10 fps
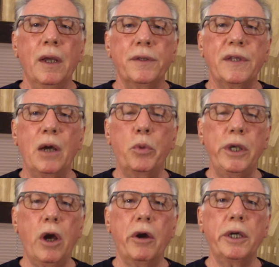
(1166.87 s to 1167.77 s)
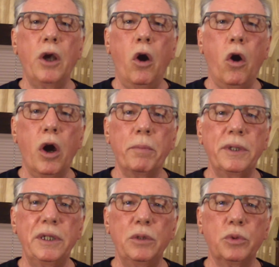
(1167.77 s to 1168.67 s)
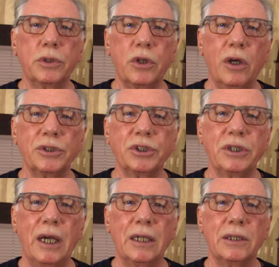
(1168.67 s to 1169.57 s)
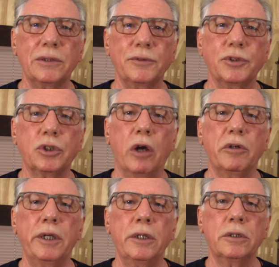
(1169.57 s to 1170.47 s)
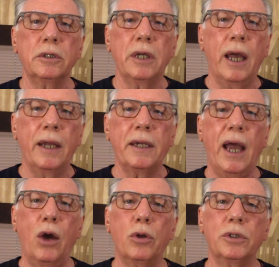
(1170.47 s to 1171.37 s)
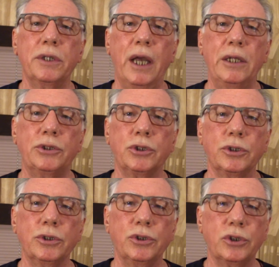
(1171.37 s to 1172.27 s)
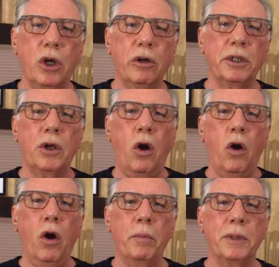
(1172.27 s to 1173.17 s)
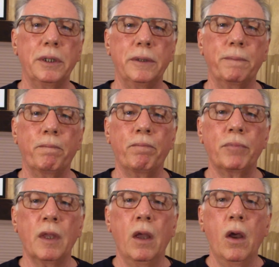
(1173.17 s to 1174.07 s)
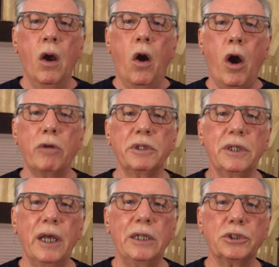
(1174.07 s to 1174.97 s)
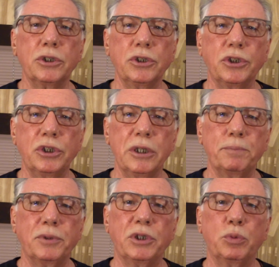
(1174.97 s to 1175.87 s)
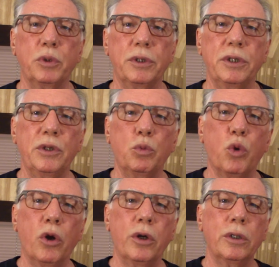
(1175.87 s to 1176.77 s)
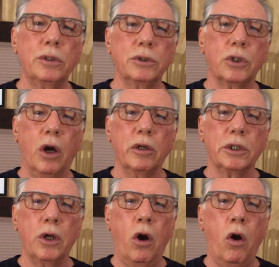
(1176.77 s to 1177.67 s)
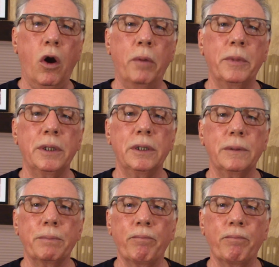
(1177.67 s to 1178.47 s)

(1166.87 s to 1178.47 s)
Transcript: that we are in harmony with ourselves, our inner and outer natures are in harmony. Our relationships within the world are in harmony.